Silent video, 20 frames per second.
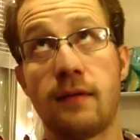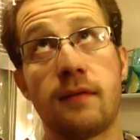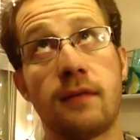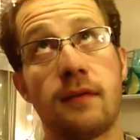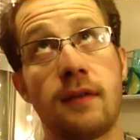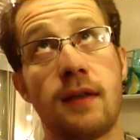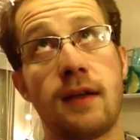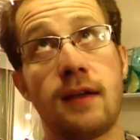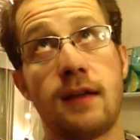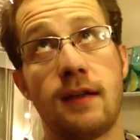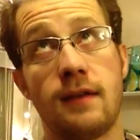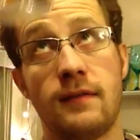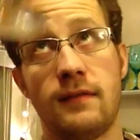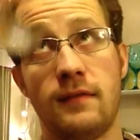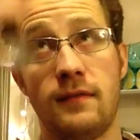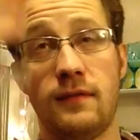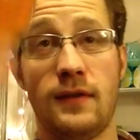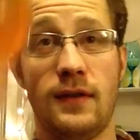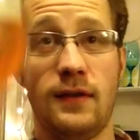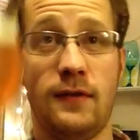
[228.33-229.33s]
like
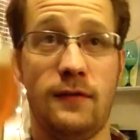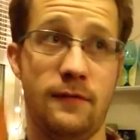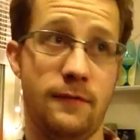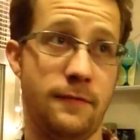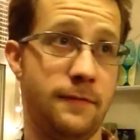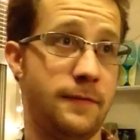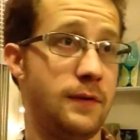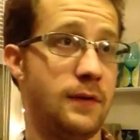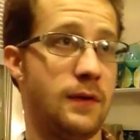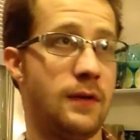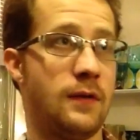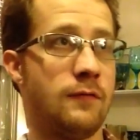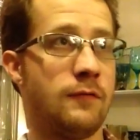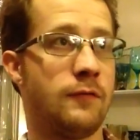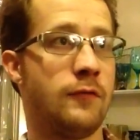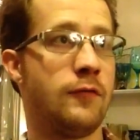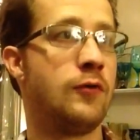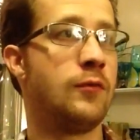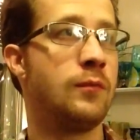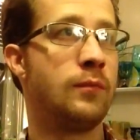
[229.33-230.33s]
filling the
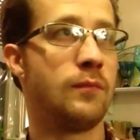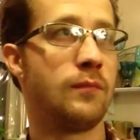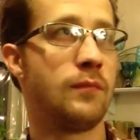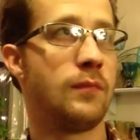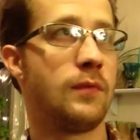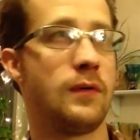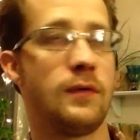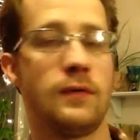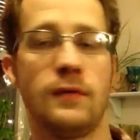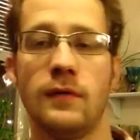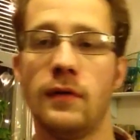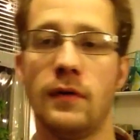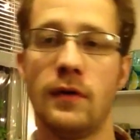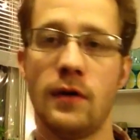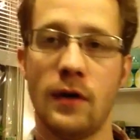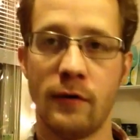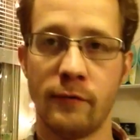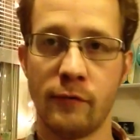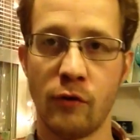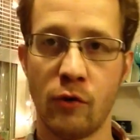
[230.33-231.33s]
room
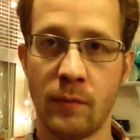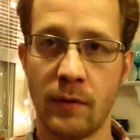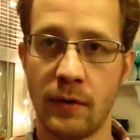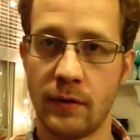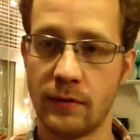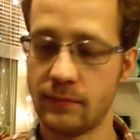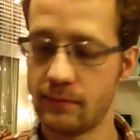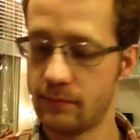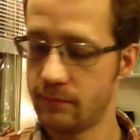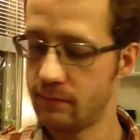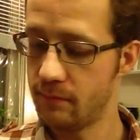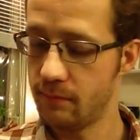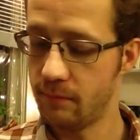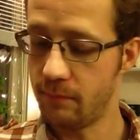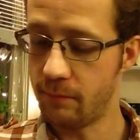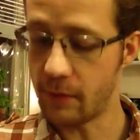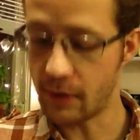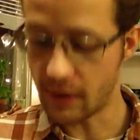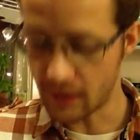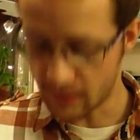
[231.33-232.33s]
aroma,
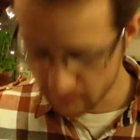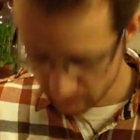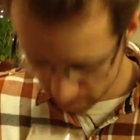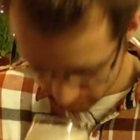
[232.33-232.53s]
but